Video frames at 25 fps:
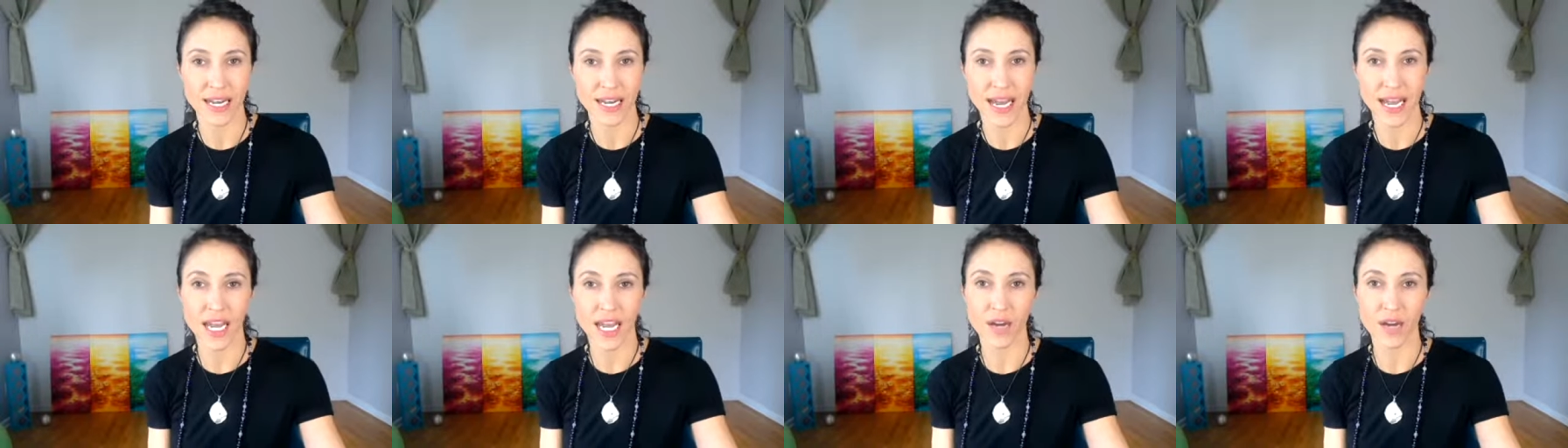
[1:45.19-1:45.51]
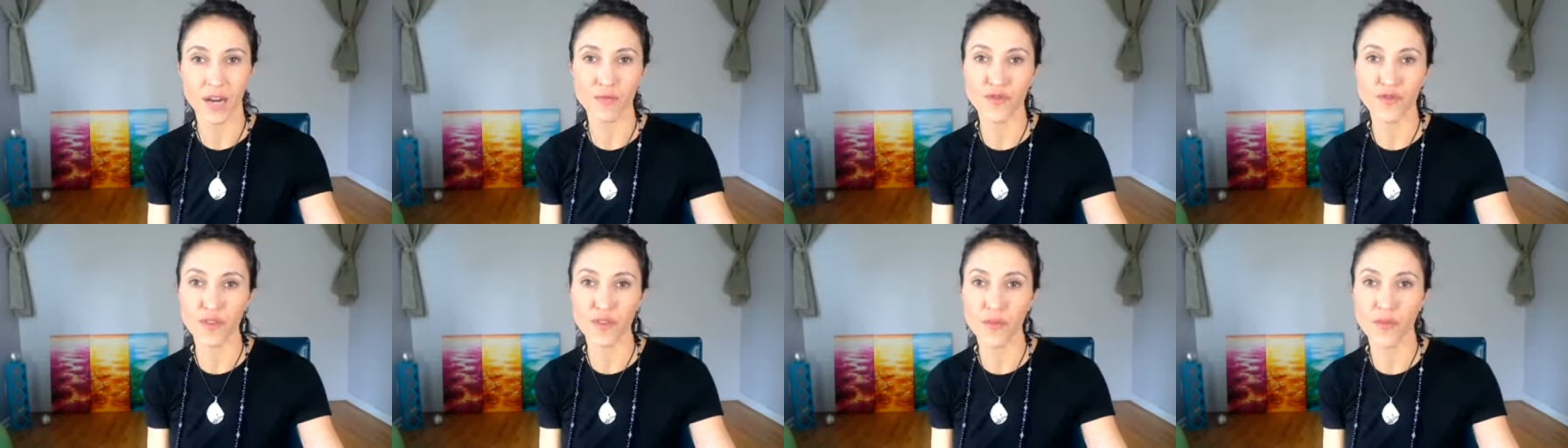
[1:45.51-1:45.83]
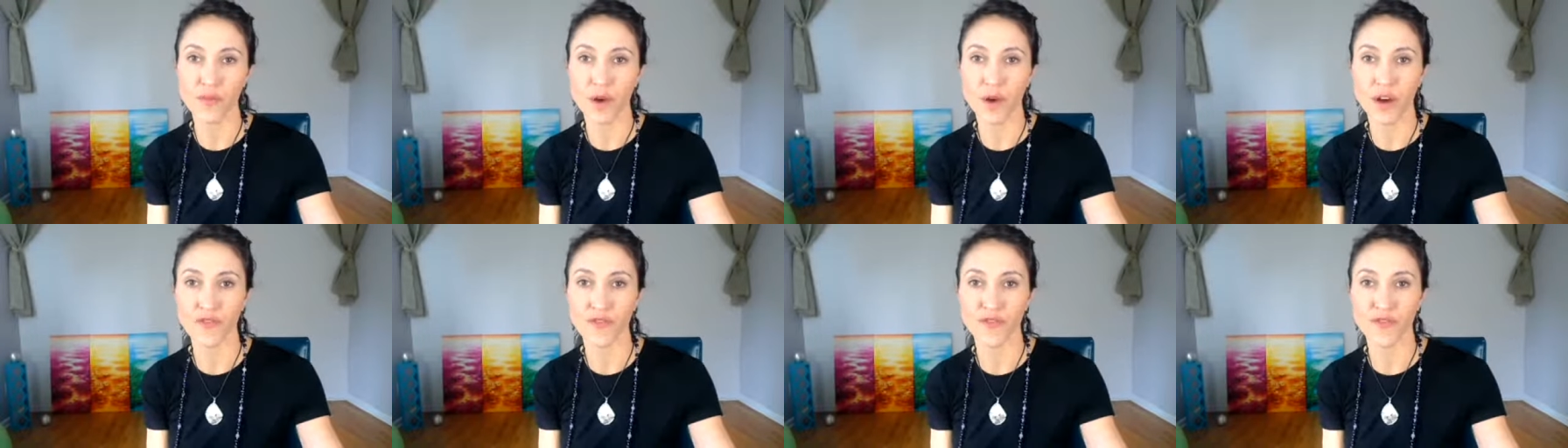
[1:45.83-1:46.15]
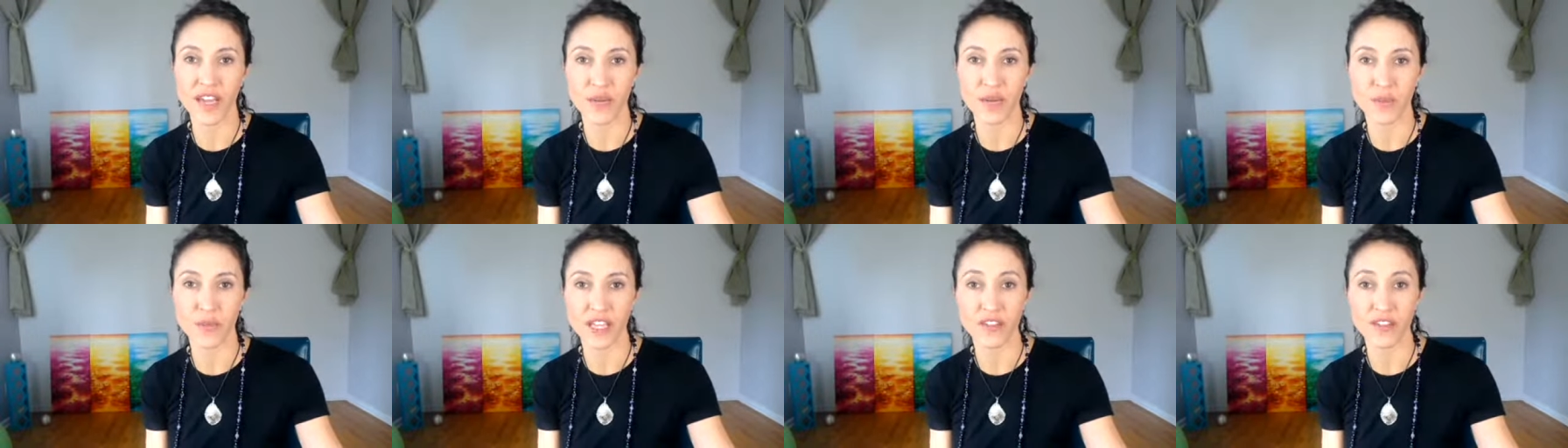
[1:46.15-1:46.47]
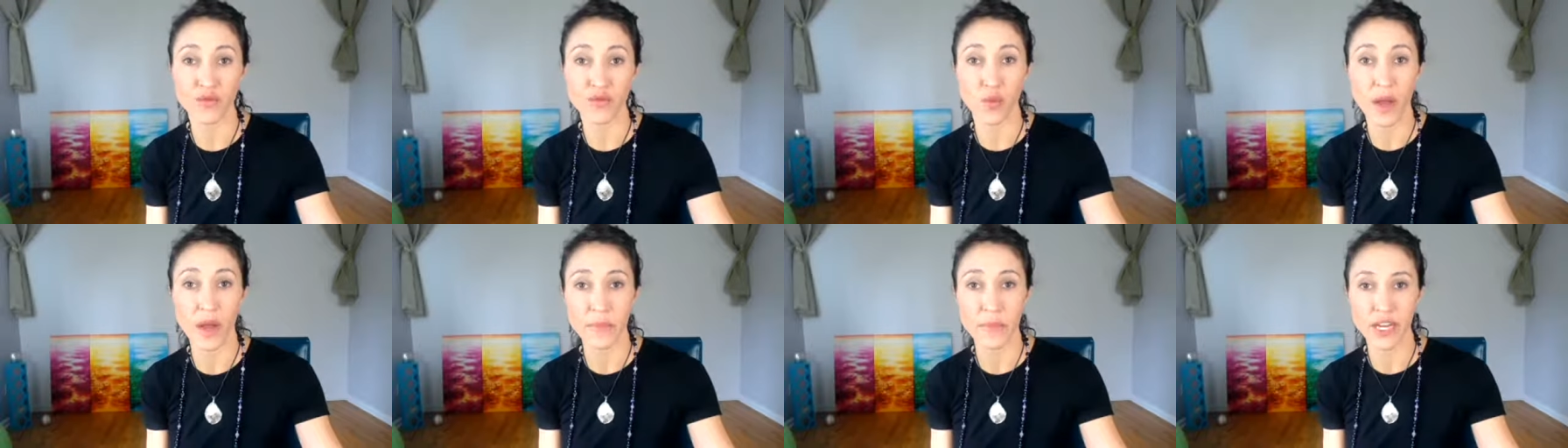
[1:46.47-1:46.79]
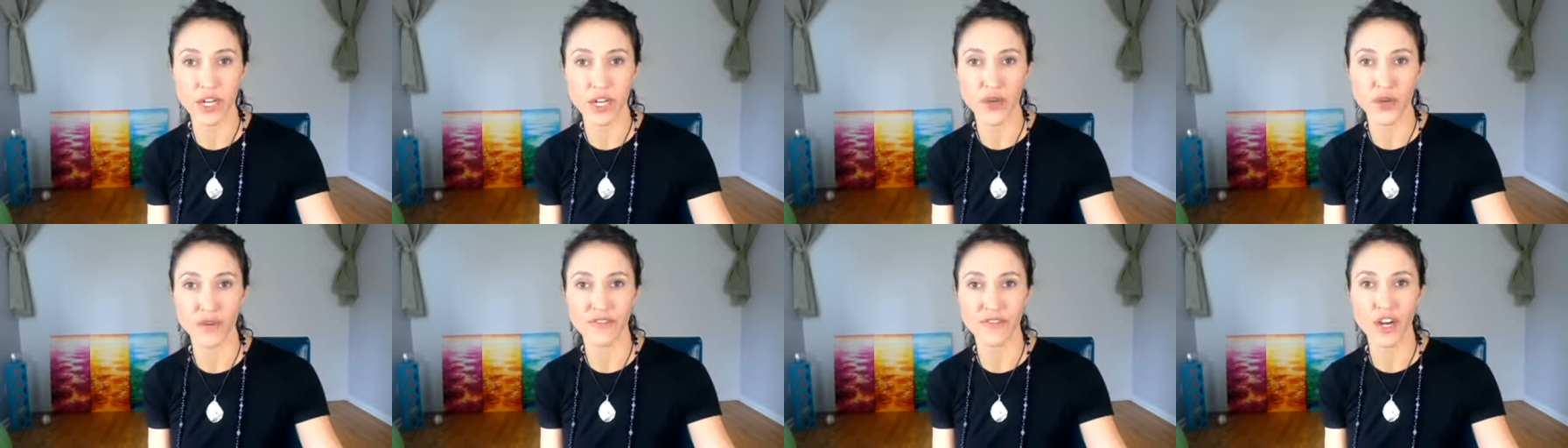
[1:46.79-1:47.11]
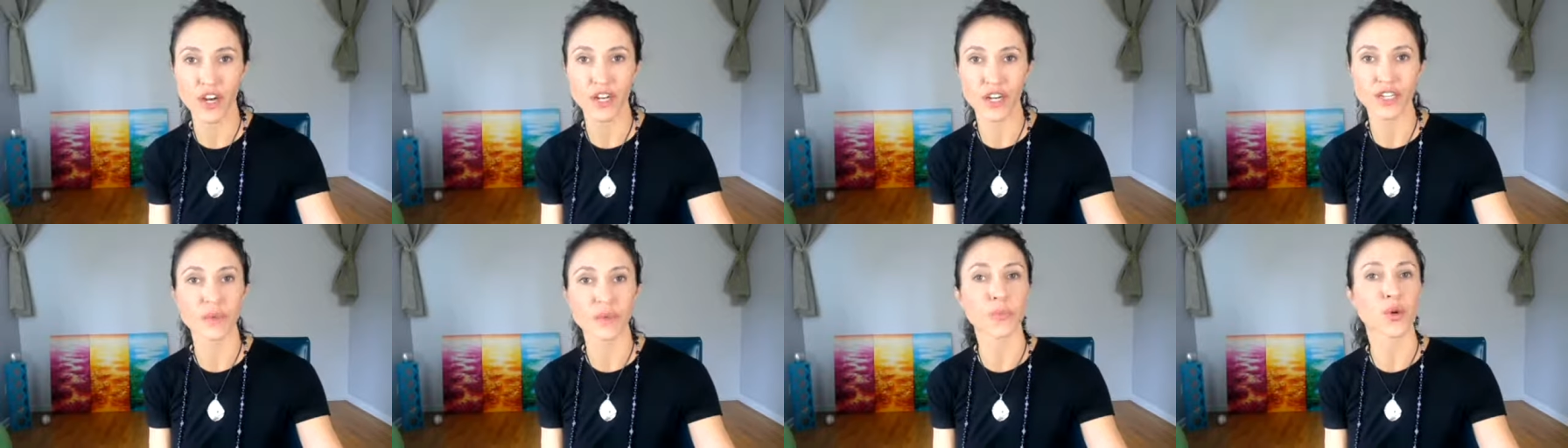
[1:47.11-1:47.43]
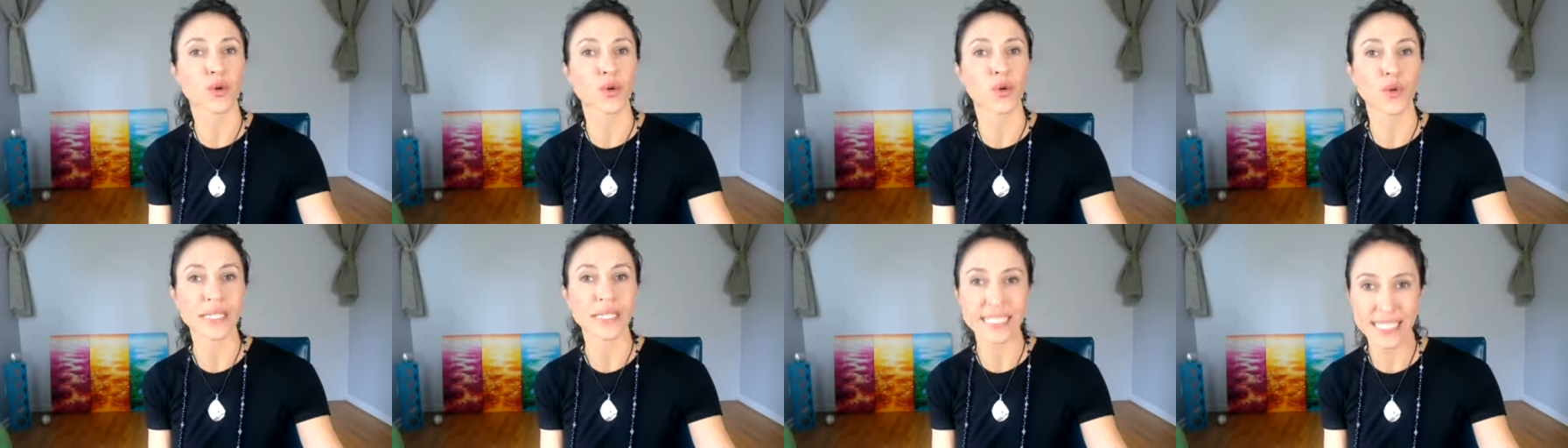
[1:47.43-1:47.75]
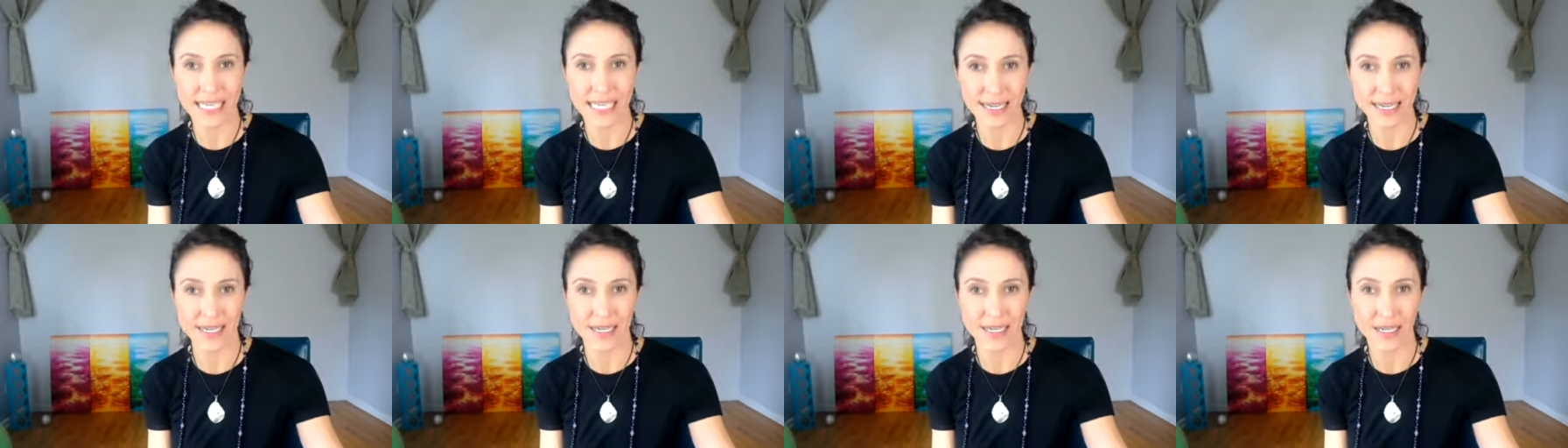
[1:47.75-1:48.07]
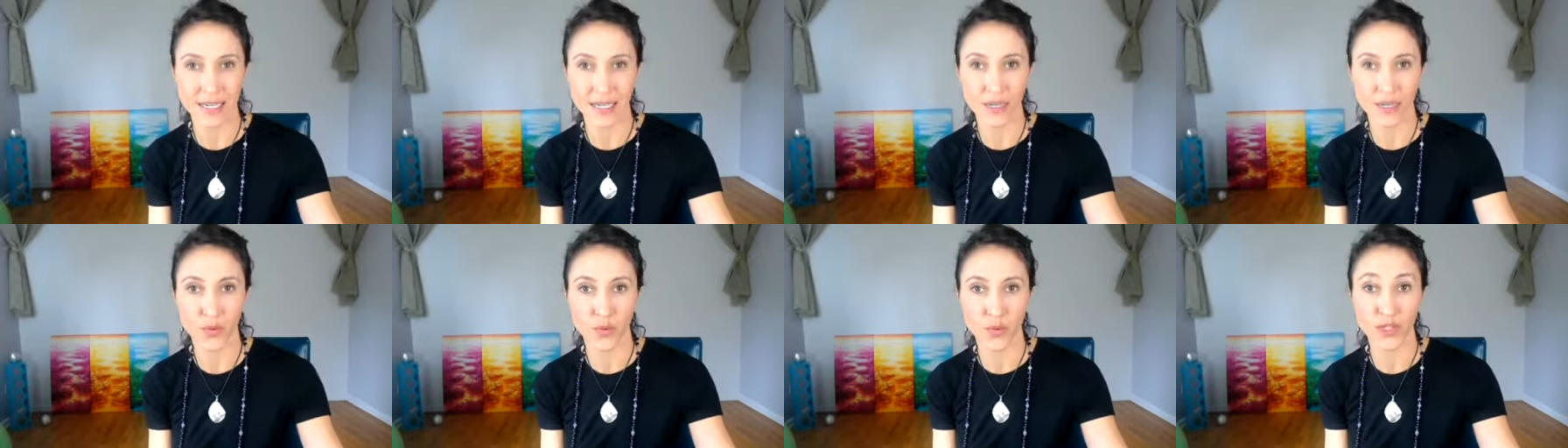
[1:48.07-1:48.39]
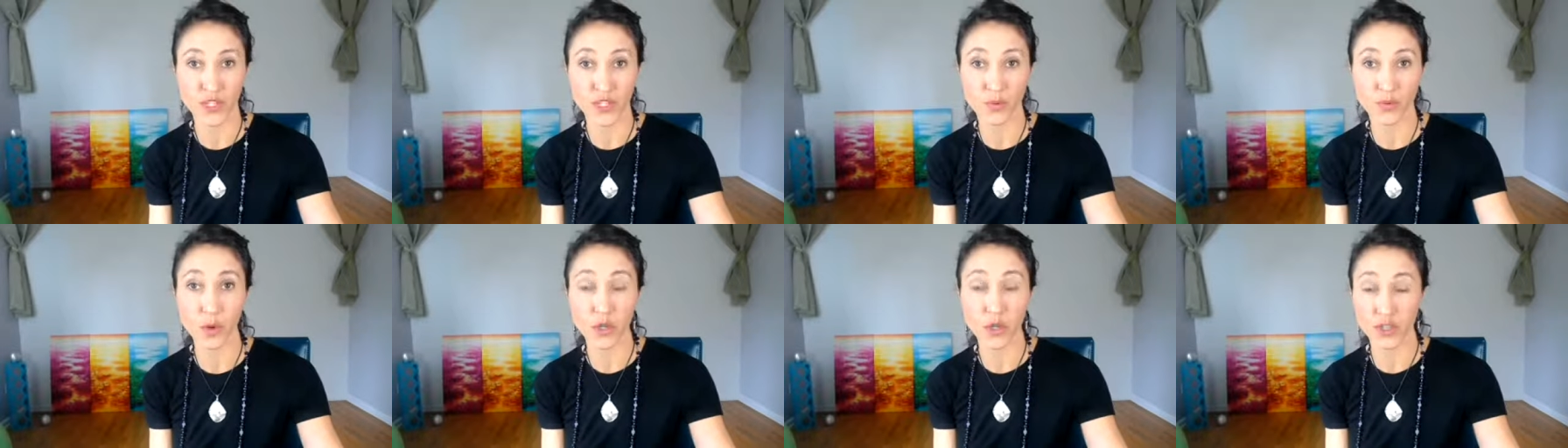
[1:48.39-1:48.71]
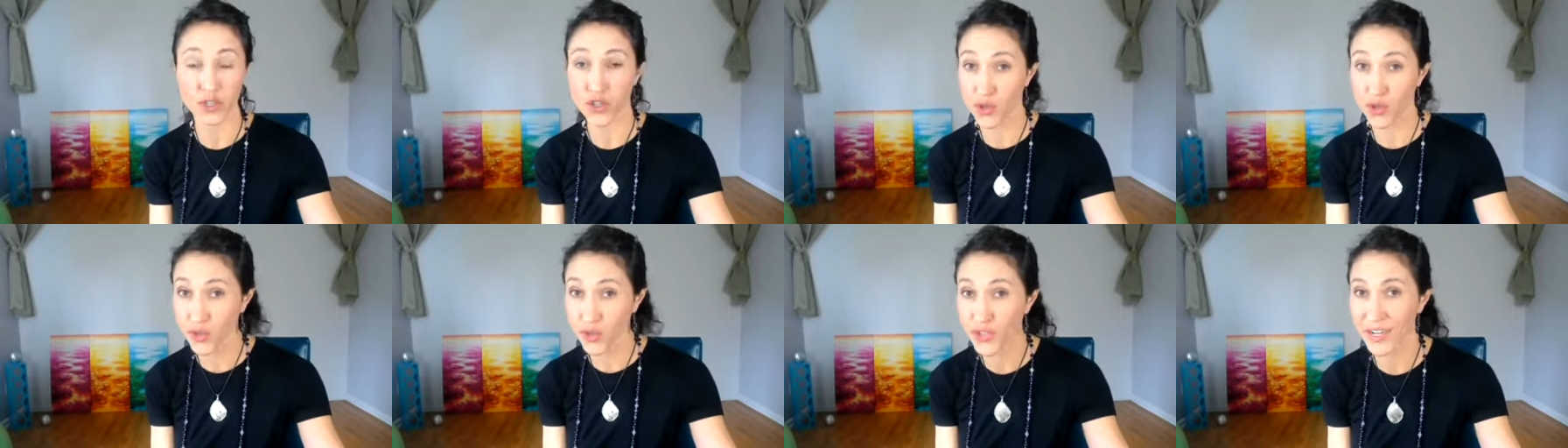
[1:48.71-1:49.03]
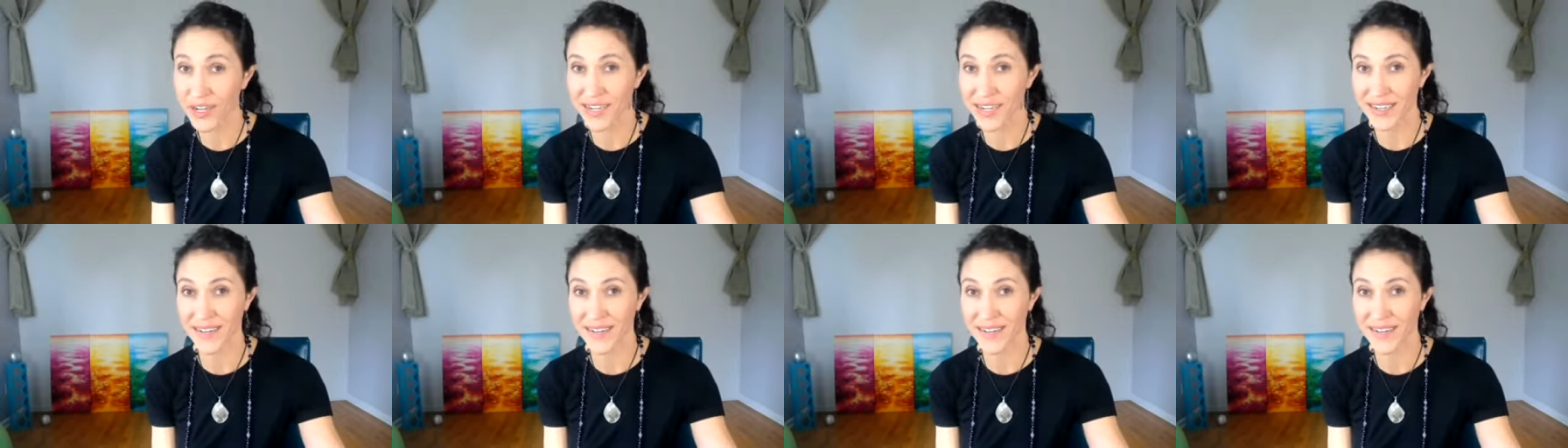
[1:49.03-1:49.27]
I come from a family of women who have gone to prison with small children.